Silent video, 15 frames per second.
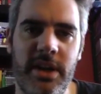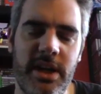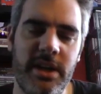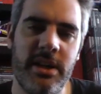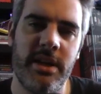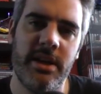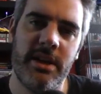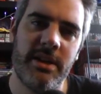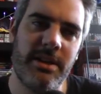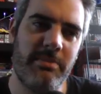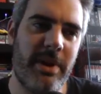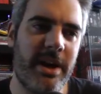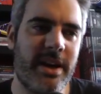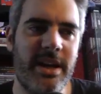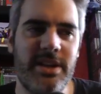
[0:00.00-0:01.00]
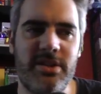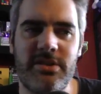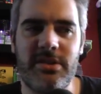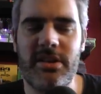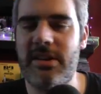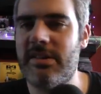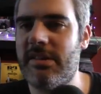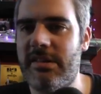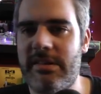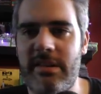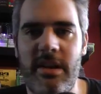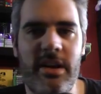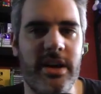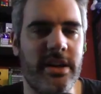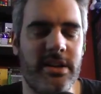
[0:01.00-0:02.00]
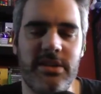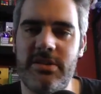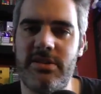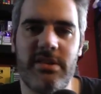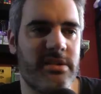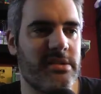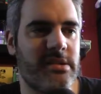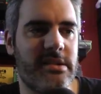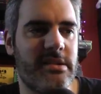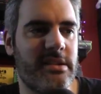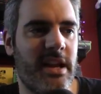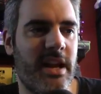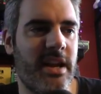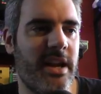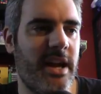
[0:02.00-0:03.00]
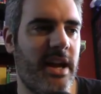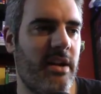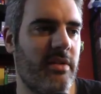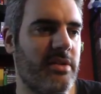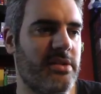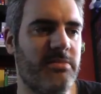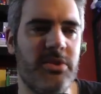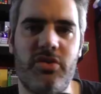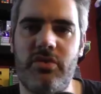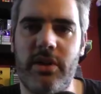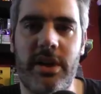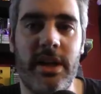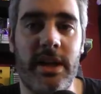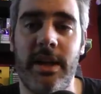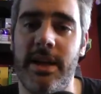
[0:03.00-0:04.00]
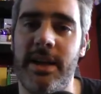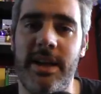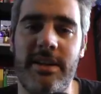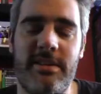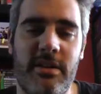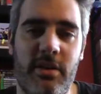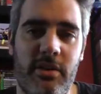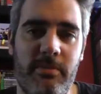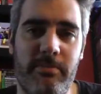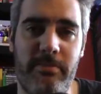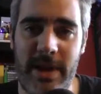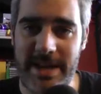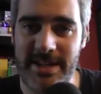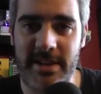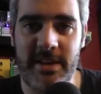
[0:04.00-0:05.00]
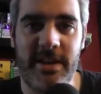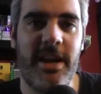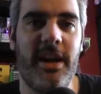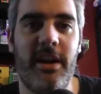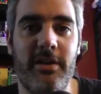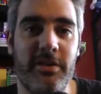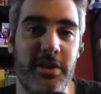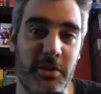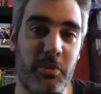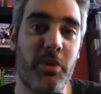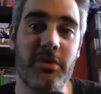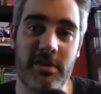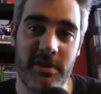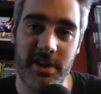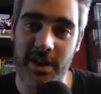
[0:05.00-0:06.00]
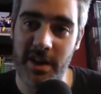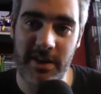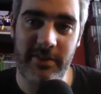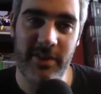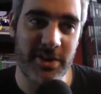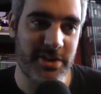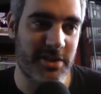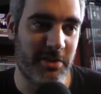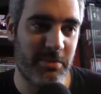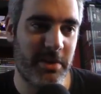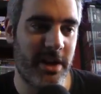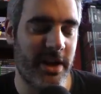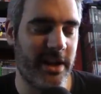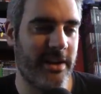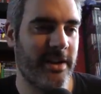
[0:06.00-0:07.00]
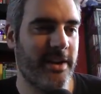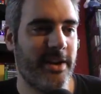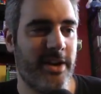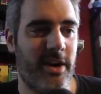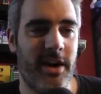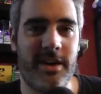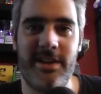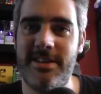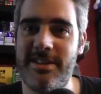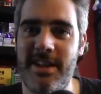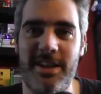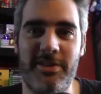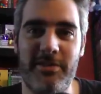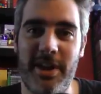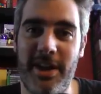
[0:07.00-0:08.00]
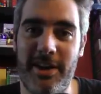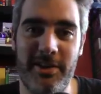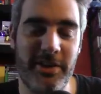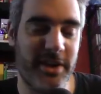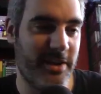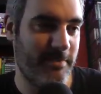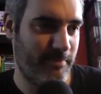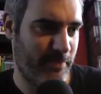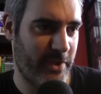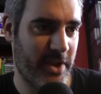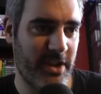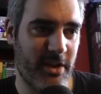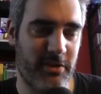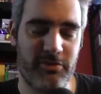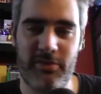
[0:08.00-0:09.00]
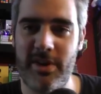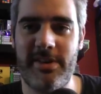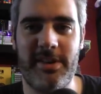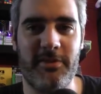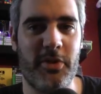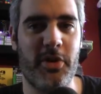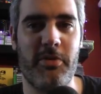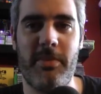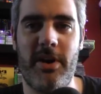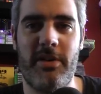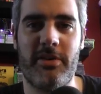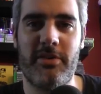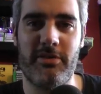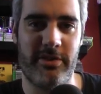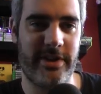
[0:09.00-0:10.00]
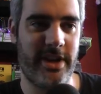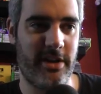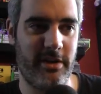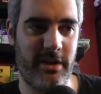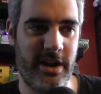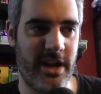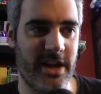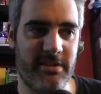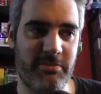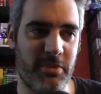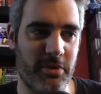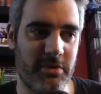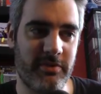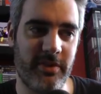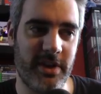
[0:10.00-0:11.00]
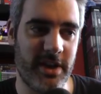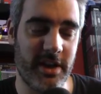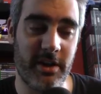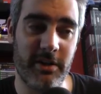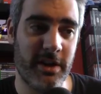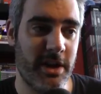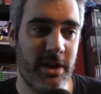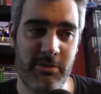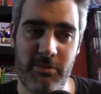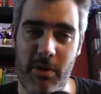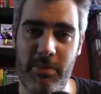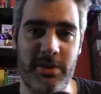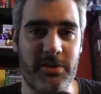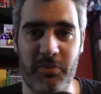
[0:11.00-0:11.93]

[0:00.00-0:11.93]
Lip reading: in, the back end just starts to slide, it just starts to stand out, it's a bit tricky. It's a lot better now than it was on the early version I played. I can tell you now that I think I was racing Road America on that early Xbox video, probably